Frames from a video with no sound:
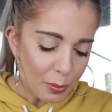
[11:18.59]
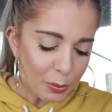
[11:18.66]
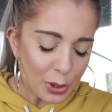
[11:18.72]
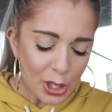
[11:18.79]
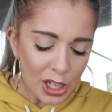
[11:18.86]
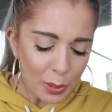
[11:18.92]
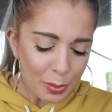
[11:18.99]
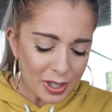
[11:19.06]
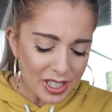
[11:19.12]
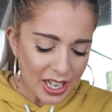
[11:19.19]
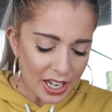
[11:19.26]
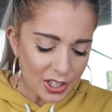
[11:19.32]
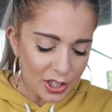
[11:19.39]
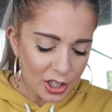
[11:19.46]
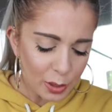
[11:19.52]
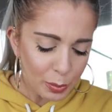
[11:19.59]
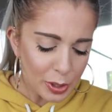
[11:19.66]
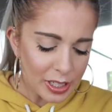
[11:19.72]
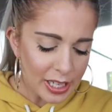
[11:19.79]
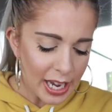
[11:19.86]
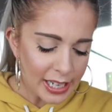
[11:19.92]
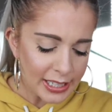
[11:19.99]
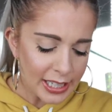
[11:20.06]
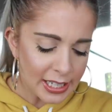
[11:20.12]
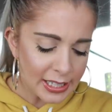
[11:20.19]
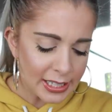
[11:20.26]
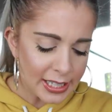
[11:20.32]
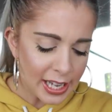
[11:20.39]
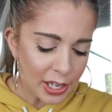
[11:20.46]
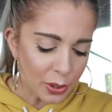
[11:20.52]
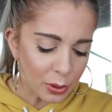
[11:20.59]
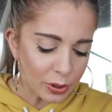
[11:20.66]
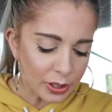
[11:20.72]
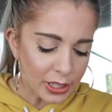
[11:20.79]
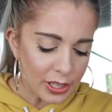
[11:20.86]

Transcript: Beauty Protector. Protect and Detangle.